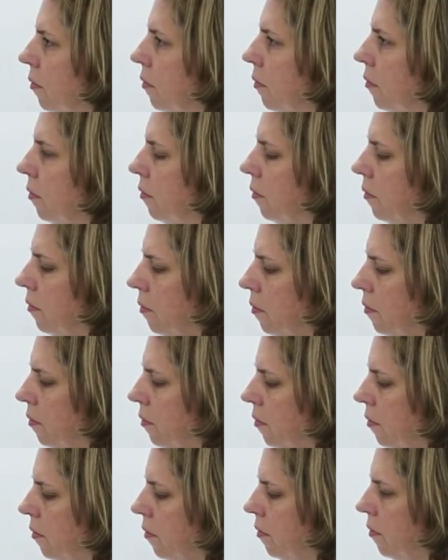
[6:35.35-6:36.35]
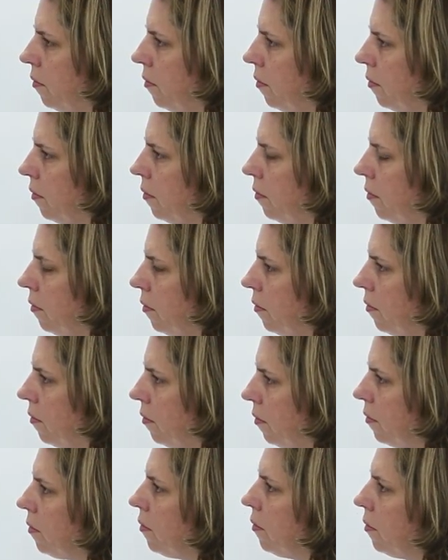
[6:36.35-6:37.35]

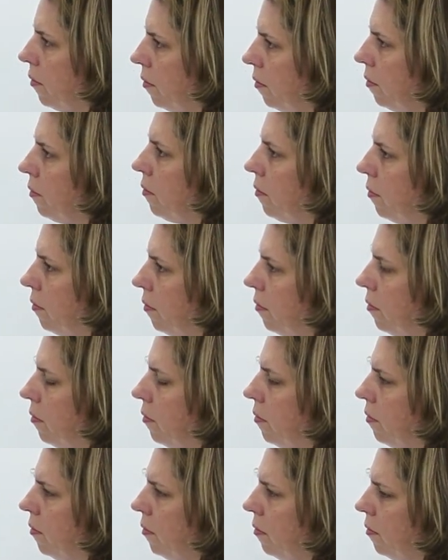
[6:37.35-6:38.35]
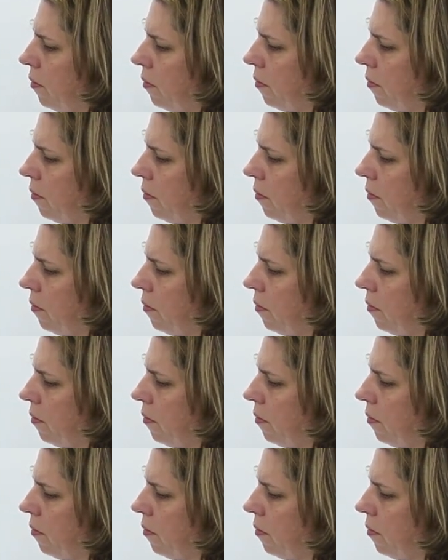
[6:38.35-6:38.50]
This person isn't speaking.